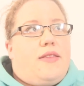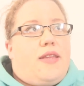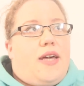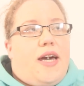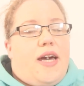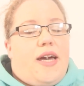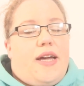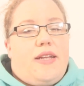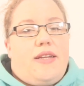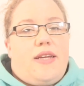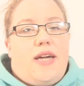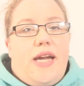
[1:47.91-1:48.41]

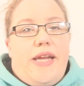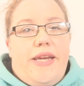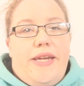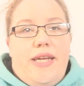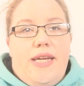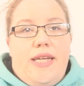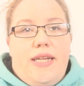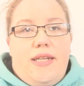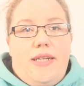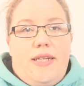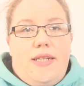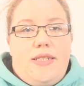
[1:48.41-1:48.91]
that I
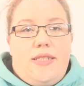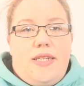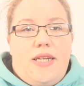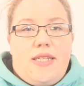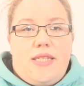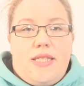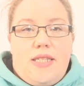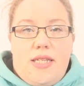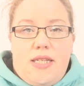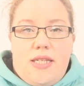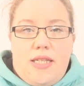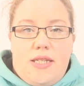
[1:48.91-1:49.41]
needed
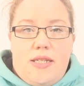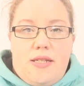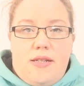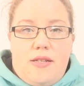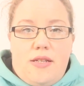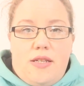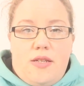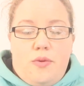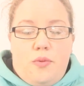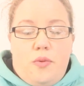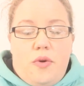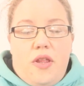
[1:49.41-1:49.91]

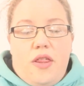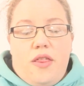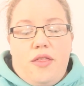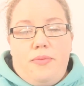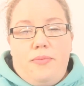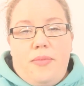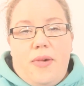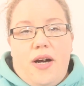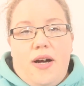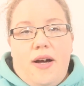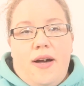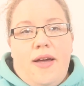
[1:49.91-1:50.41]
assistance with
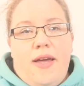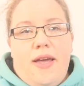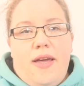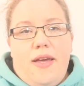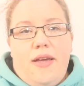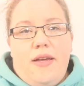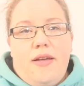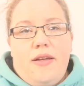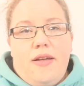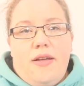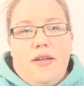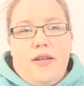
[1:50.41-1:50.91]

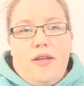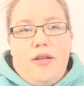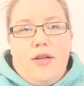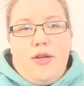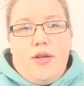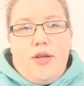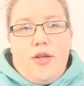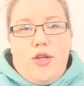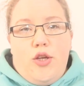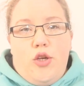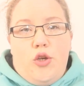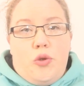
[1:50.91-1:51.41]
my
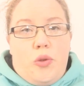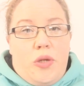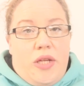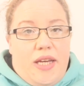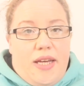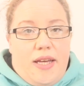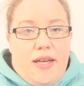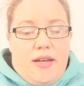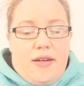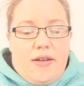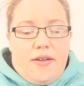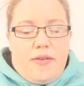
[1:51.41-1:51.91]

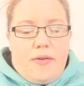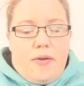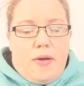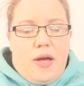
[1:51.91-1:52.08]
unique.